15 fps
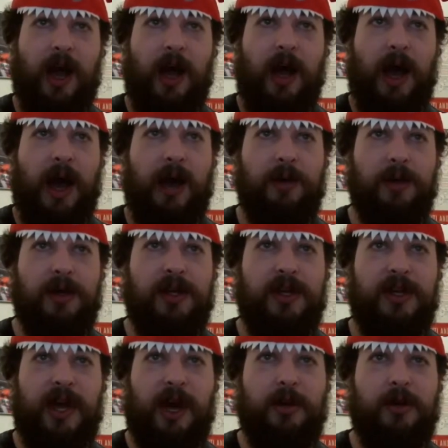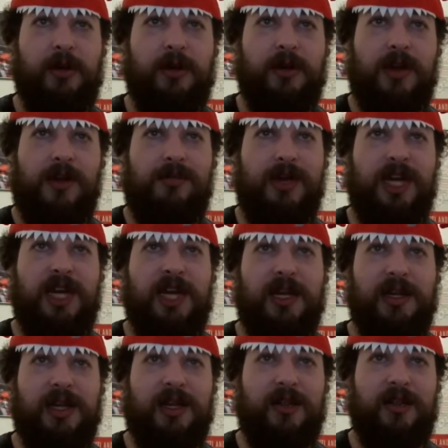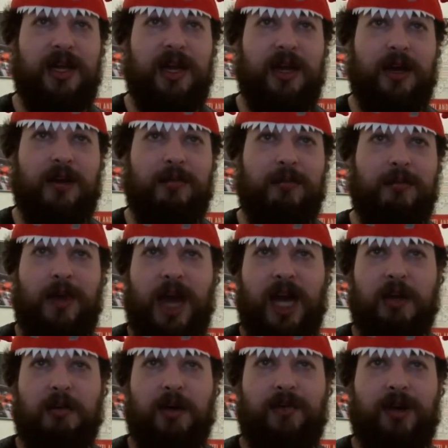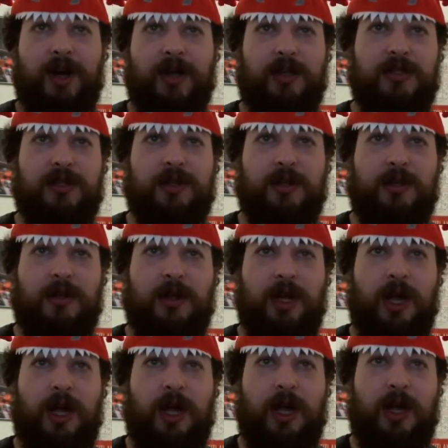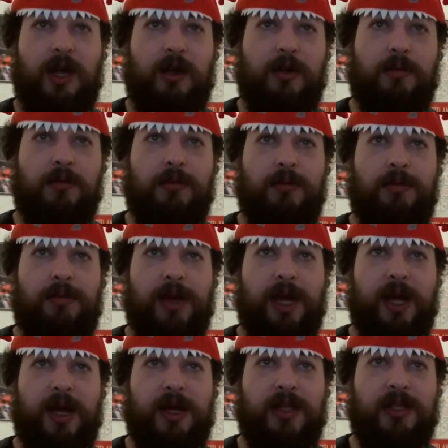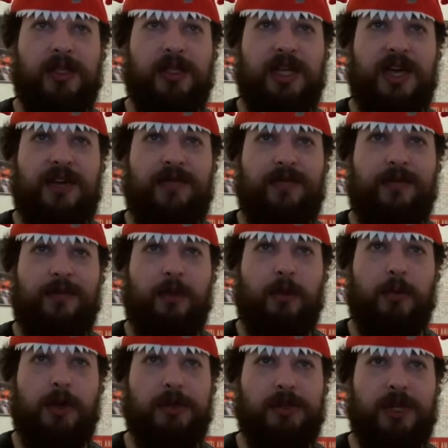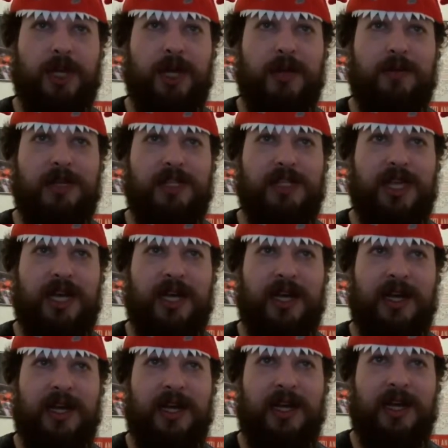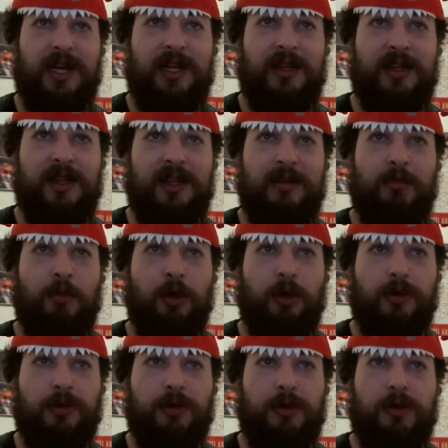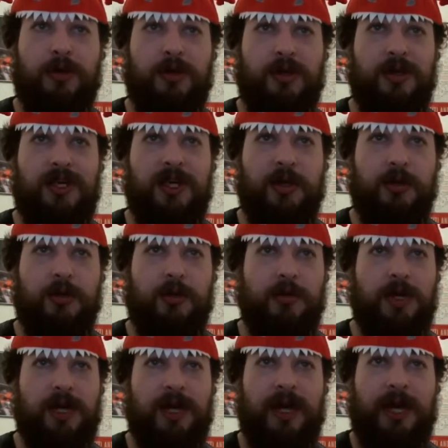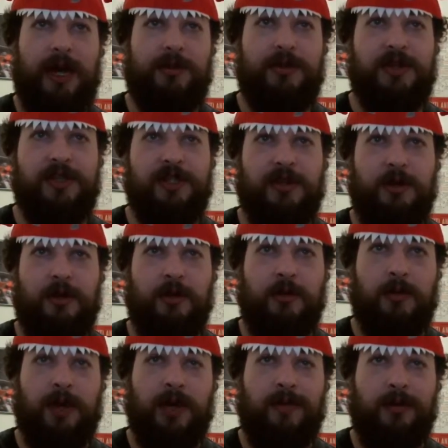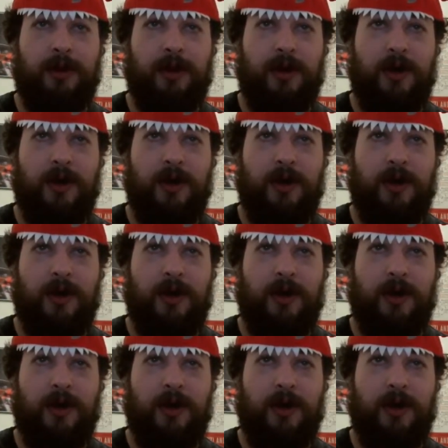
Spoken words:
I would immediately think magma voxel because if we're mostly going to be seeing it in the molten tier 3 depths or whatever,